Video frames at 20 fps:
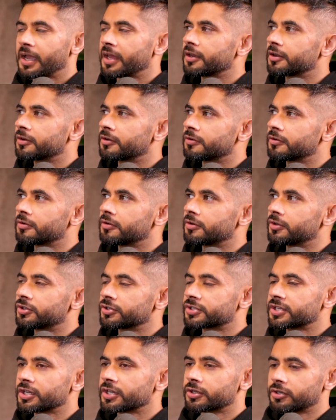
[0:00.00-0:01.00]
And
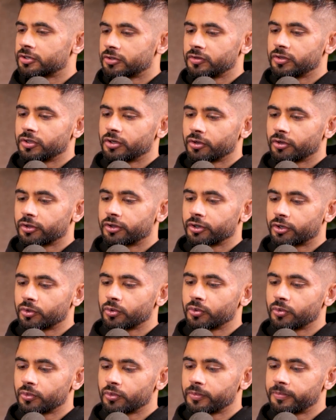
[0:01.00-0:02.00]
you said, the
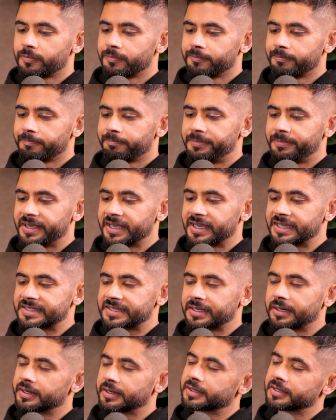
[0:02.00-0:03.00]
two
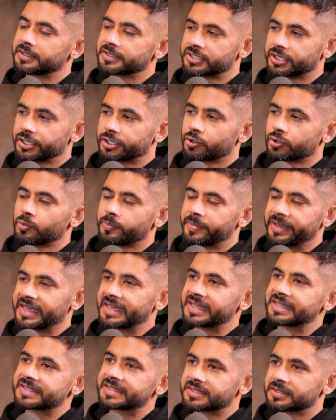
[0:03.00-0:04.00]
biggest hurdles or two
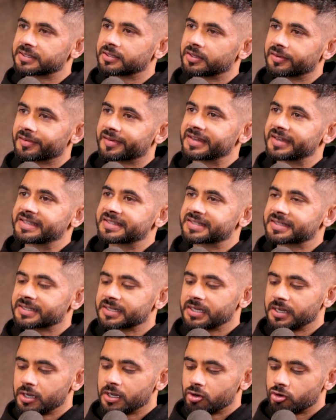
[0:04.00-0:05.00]
biggest
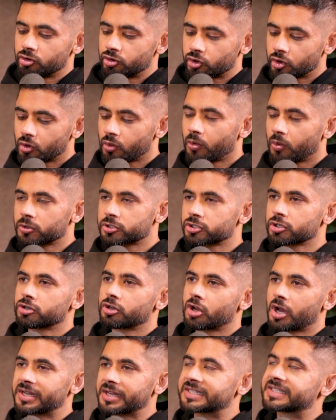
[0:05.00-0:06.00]
risks. Do you also
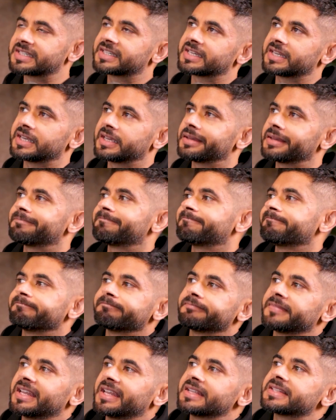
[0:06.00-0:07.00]
not see,
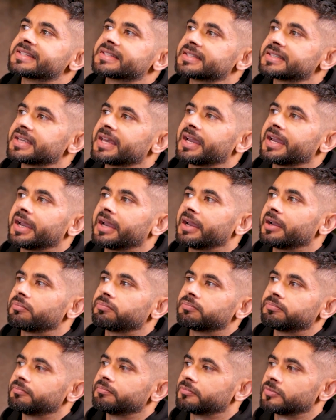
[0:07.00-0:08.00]
let's say,
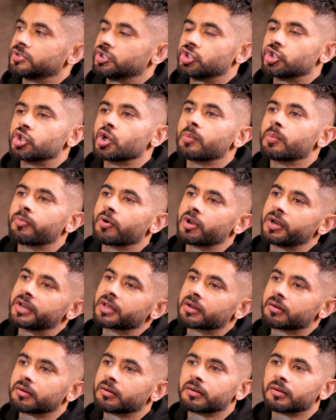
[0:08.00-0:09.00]

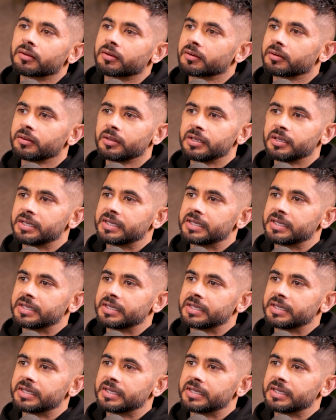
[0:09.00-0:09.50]
geopolitical